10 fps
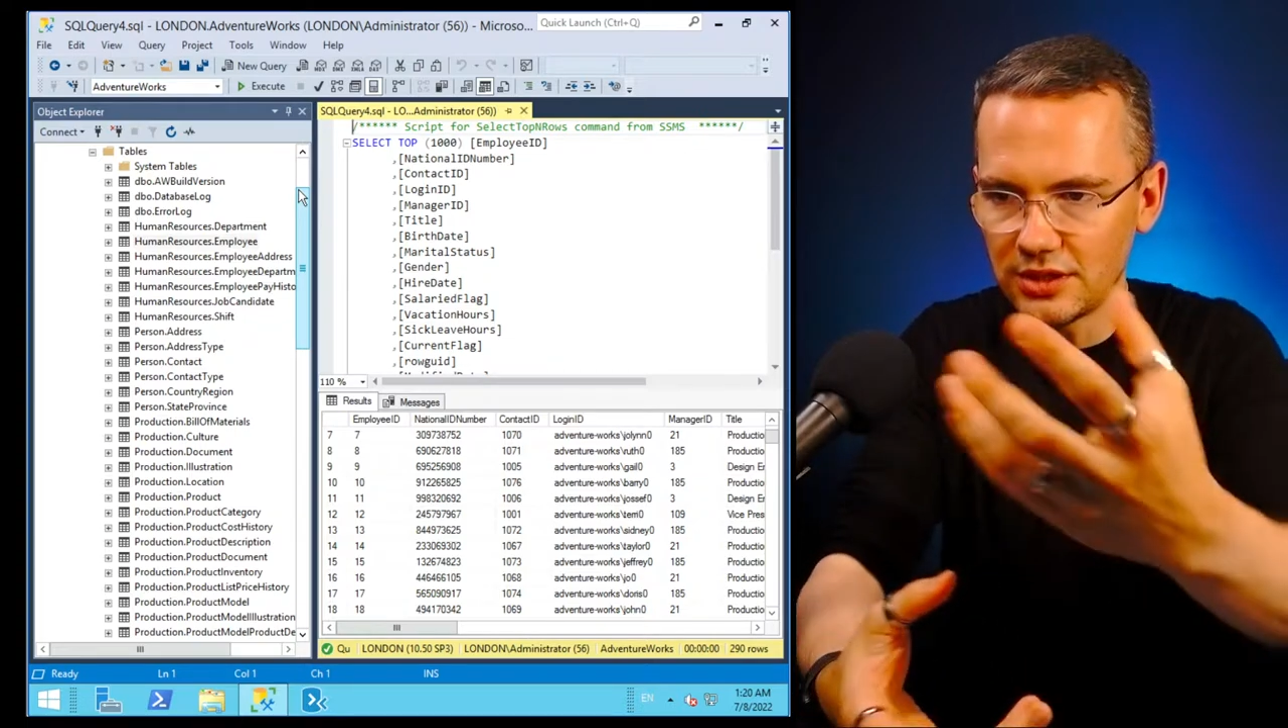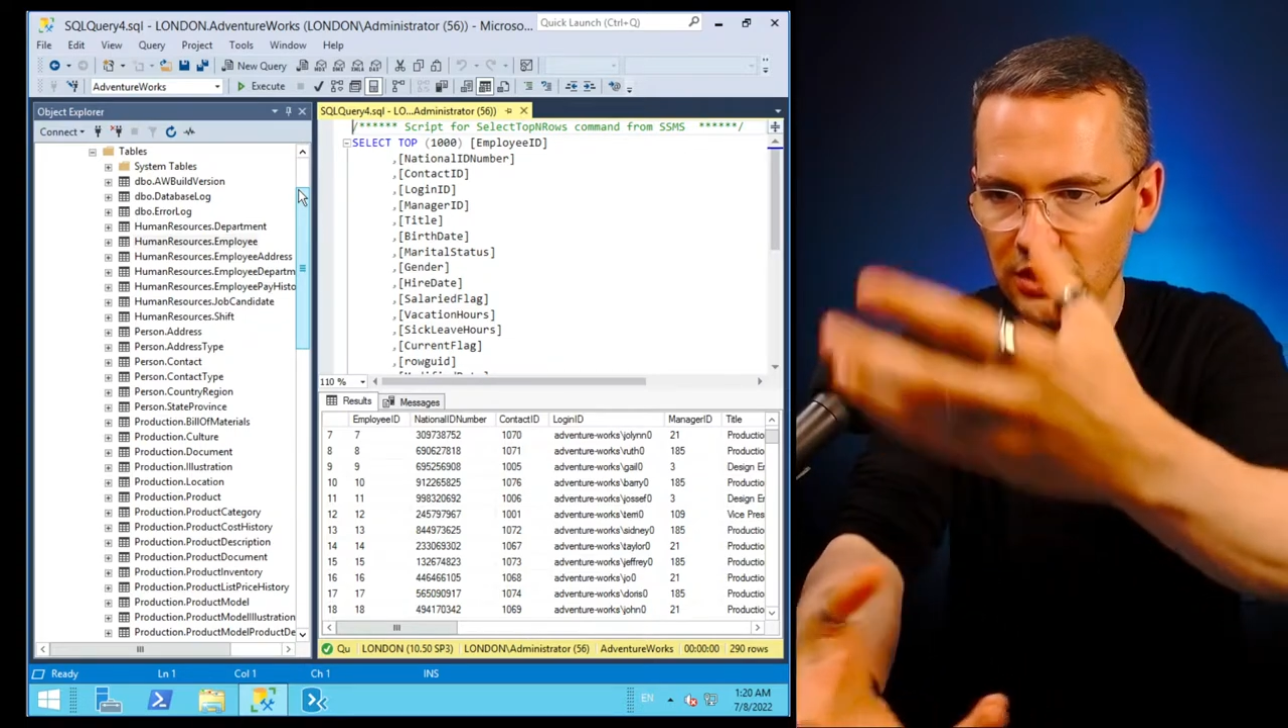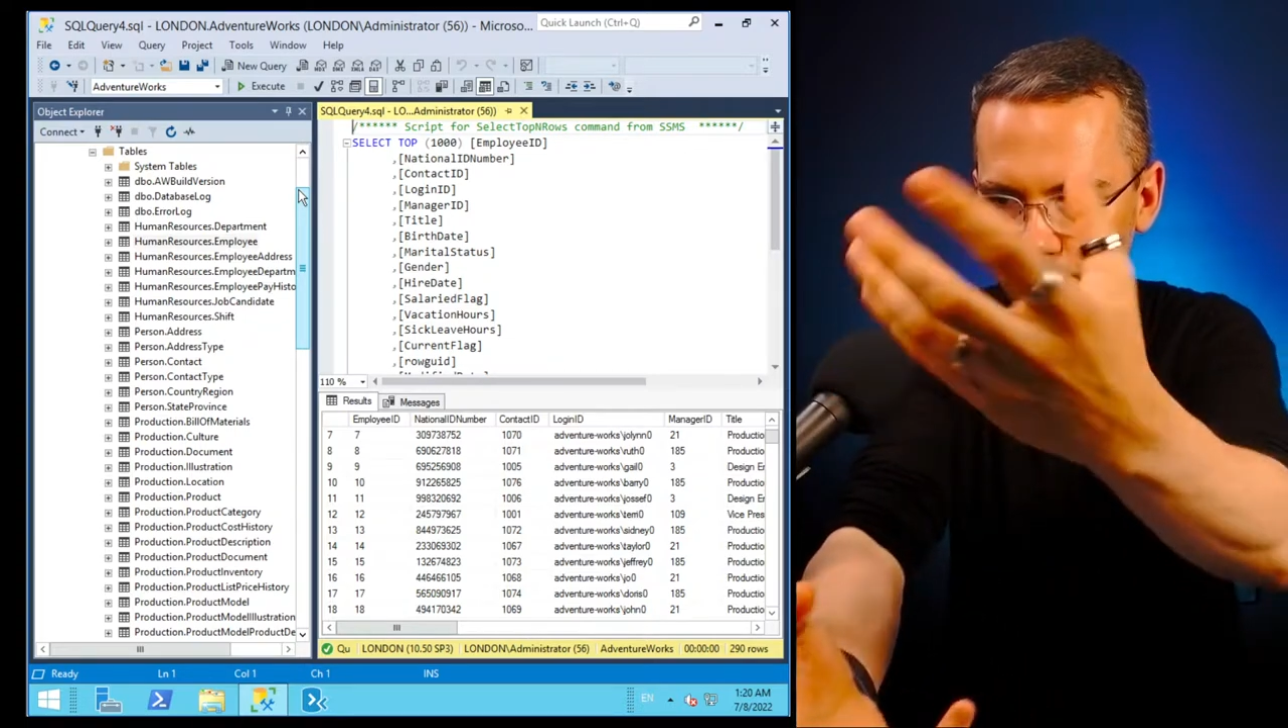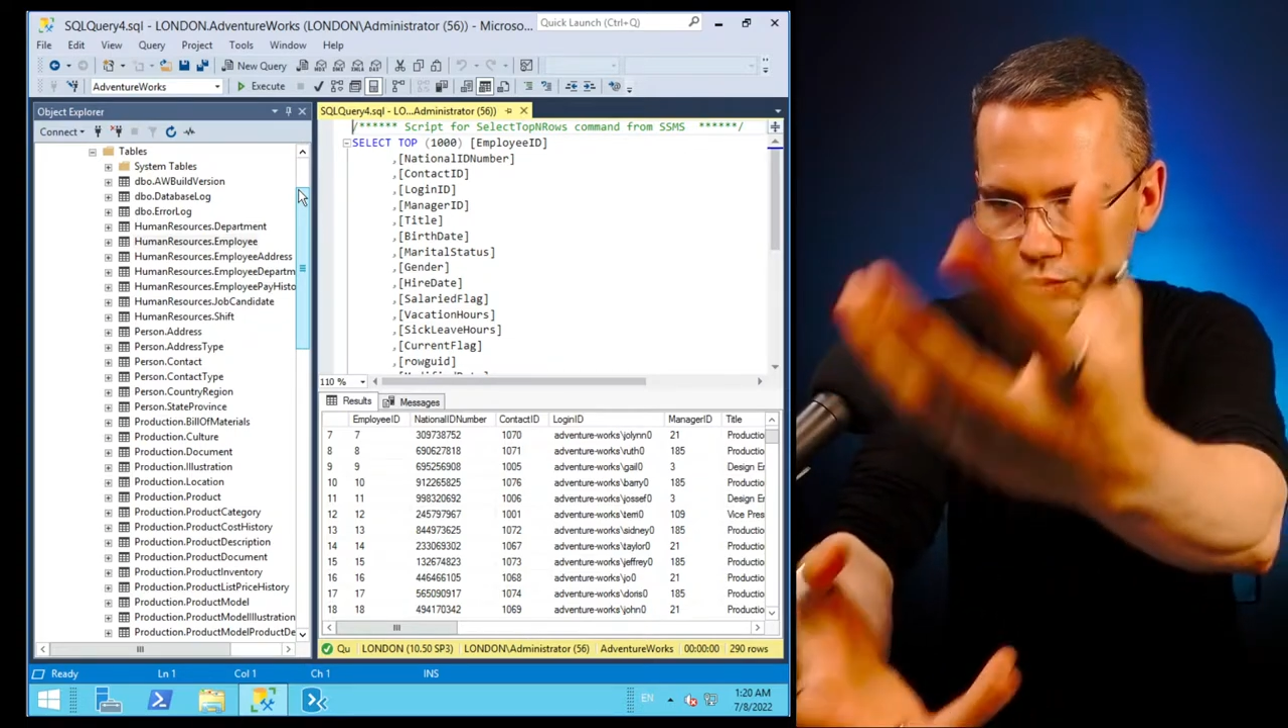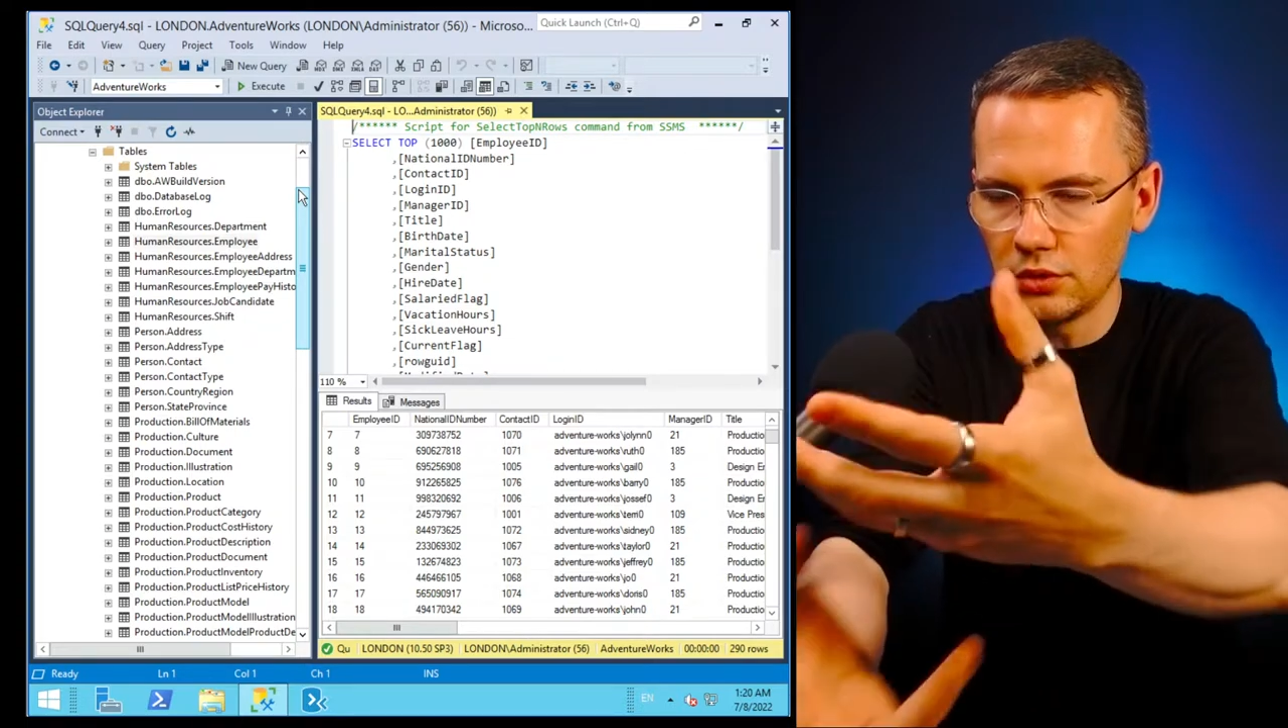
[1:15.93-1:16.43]

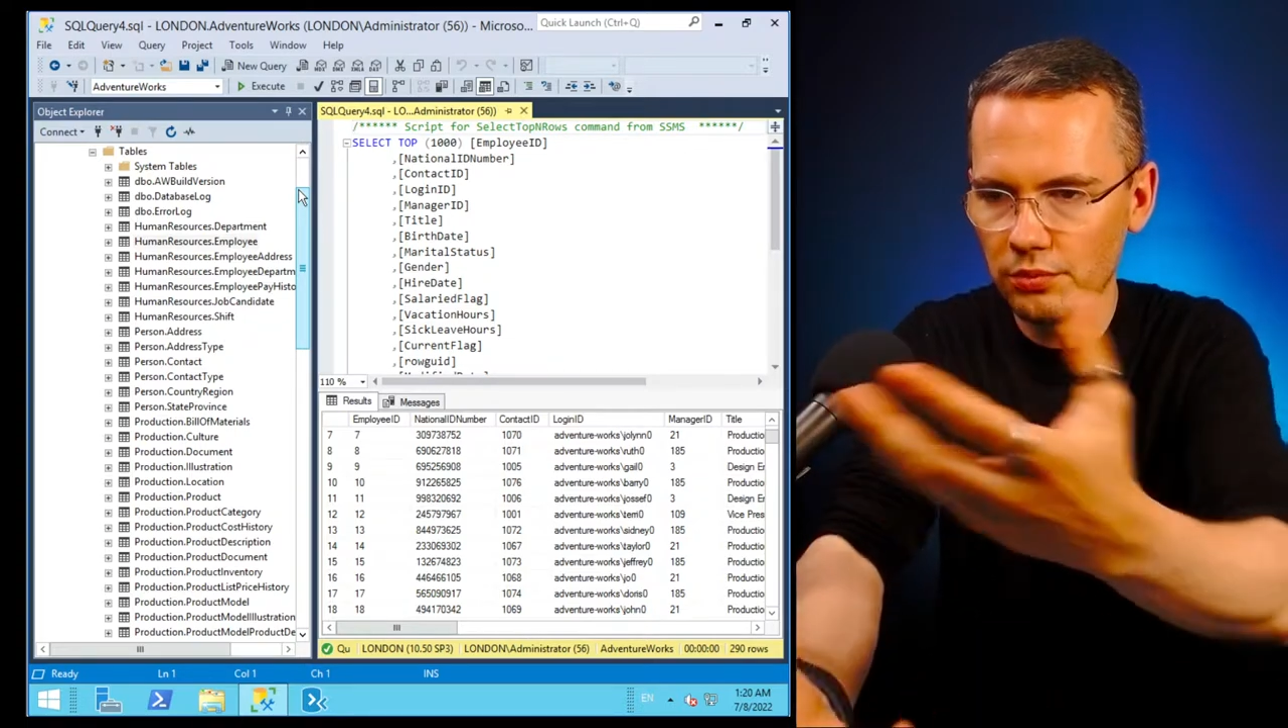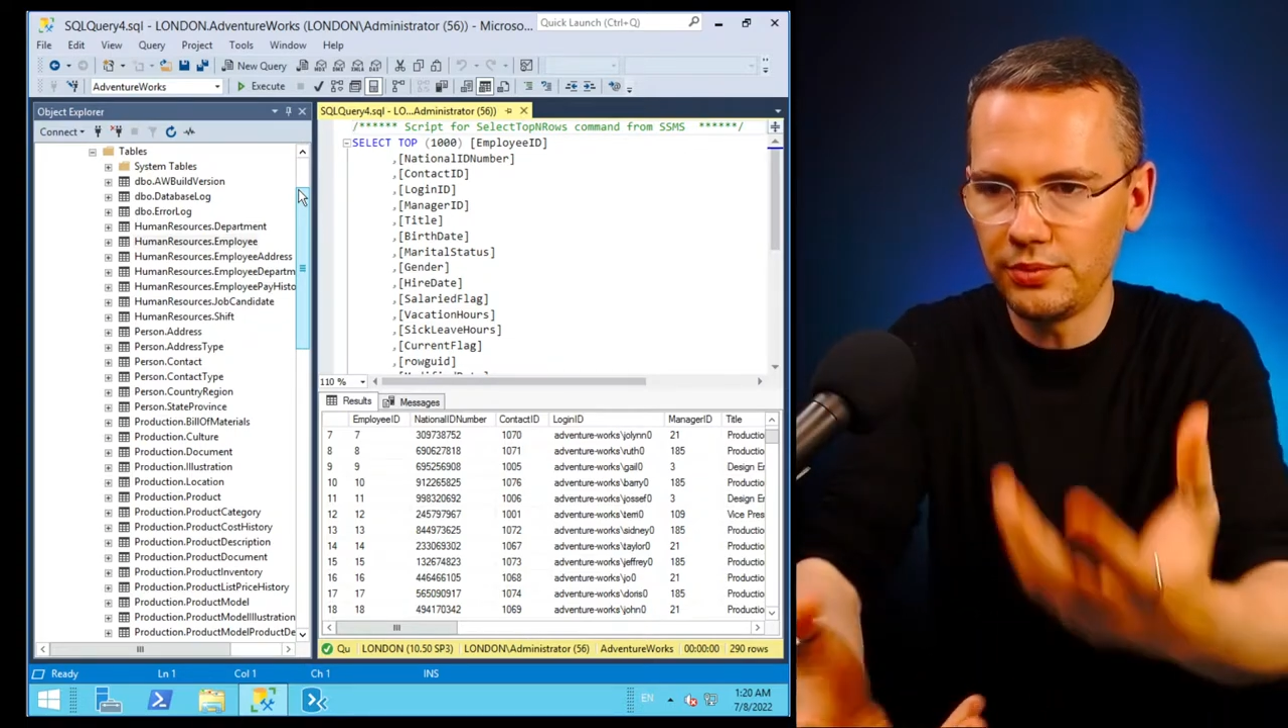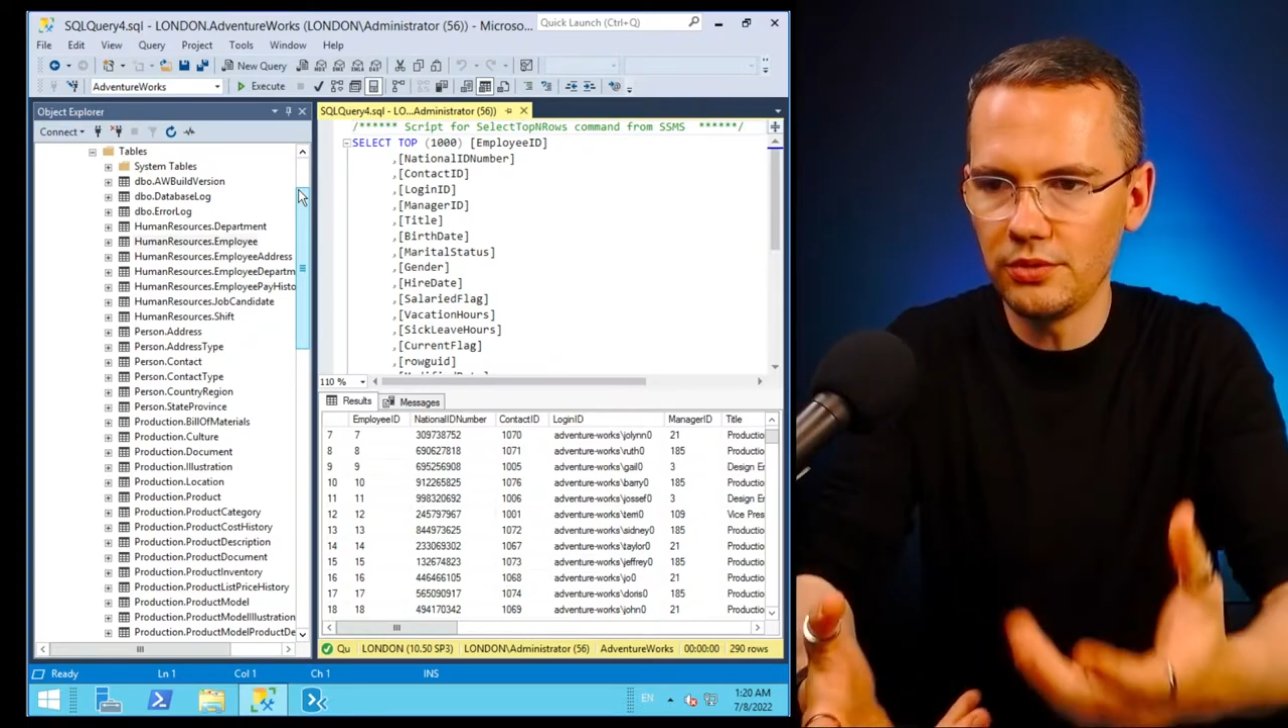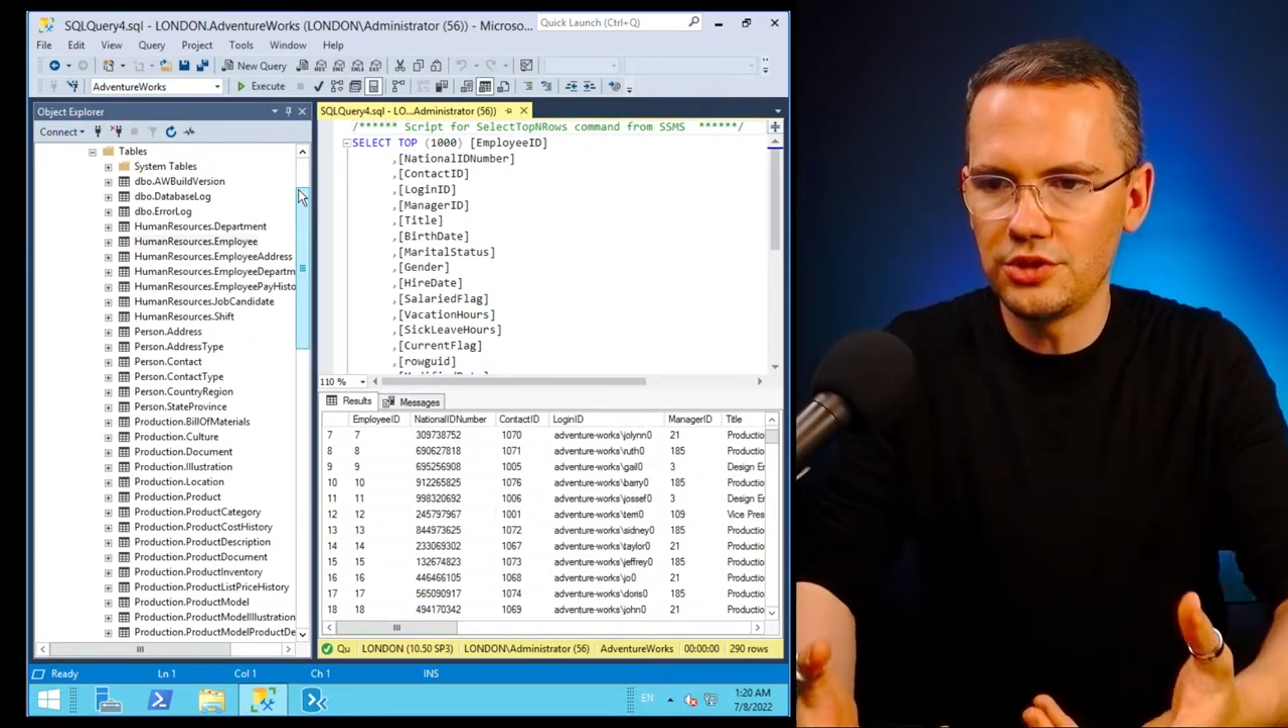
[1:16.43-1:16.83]
it will